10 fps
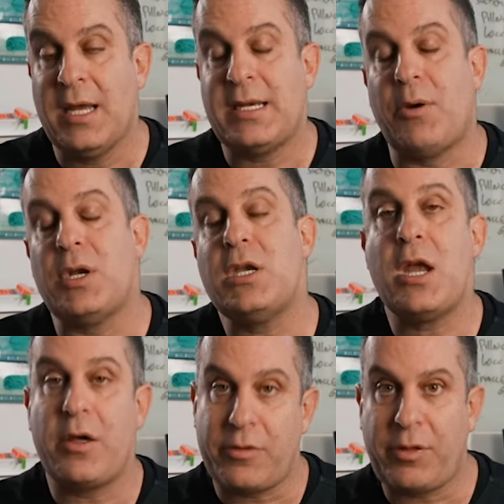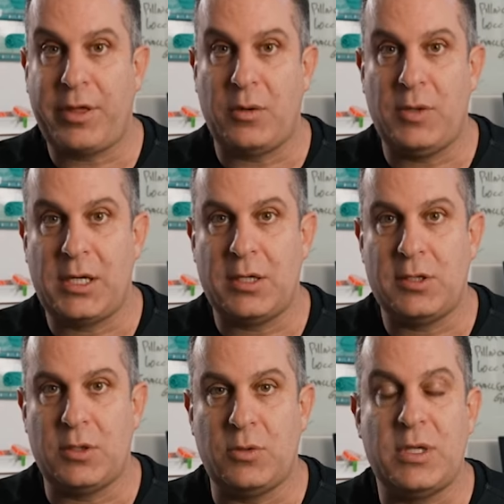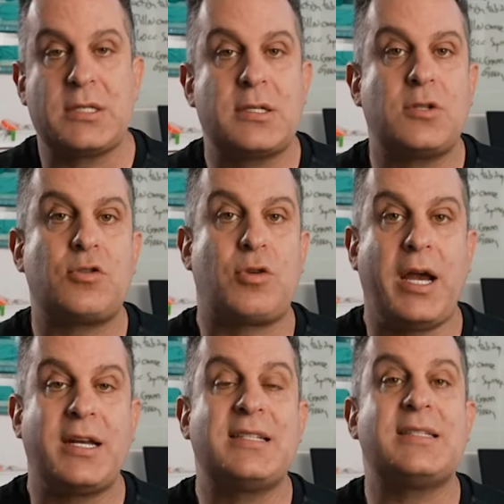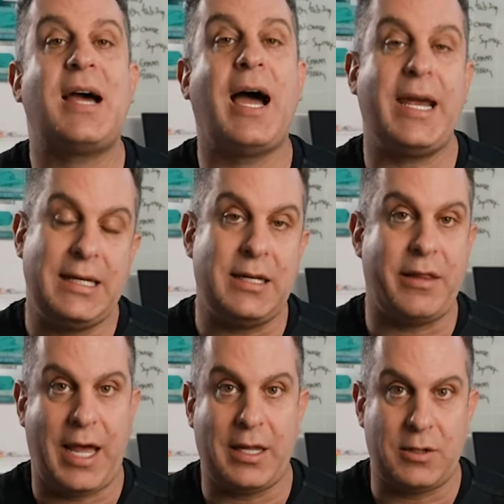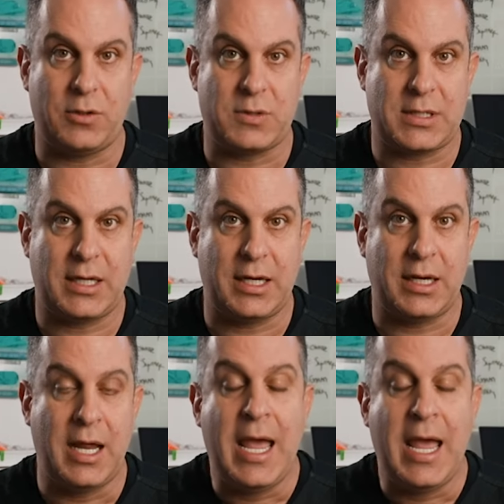Now, another thing we can do is to try to tighten that loose skin.